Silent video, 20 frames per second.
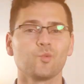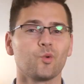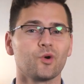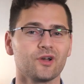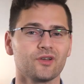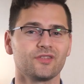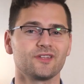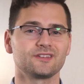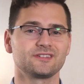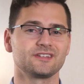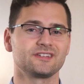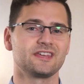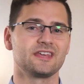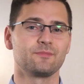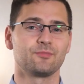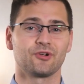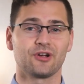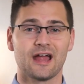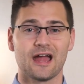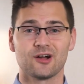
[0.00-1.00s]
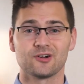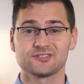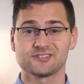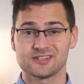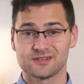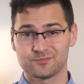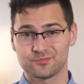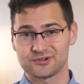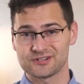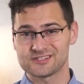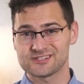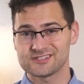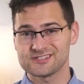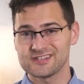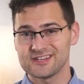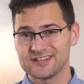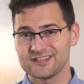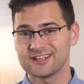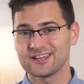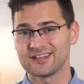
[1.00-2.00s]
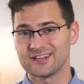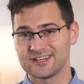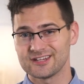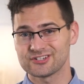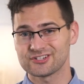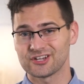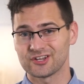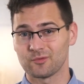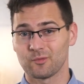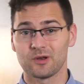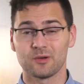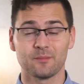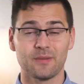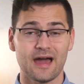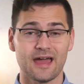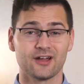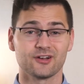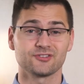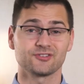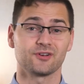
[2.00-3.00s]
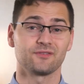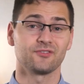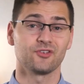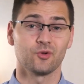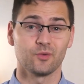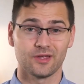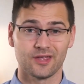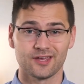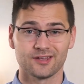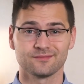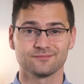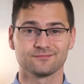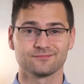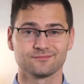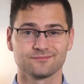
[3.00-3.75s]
worth it to keep your house in pristine condition when buyers are viewing it.